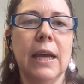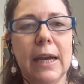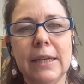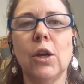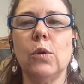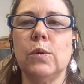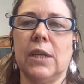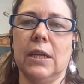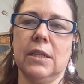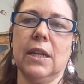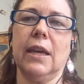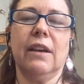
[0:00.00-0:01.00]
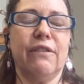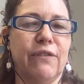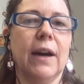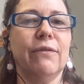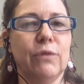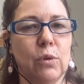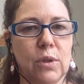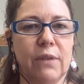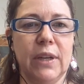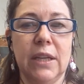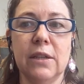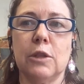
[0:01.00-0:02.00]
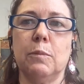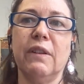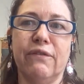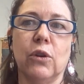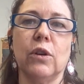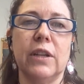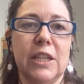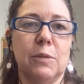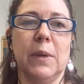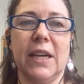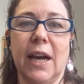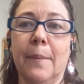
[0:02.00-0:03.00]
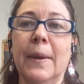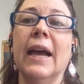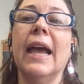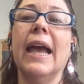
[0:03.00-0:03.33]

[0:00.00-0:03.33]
And those can take five to seven years before this become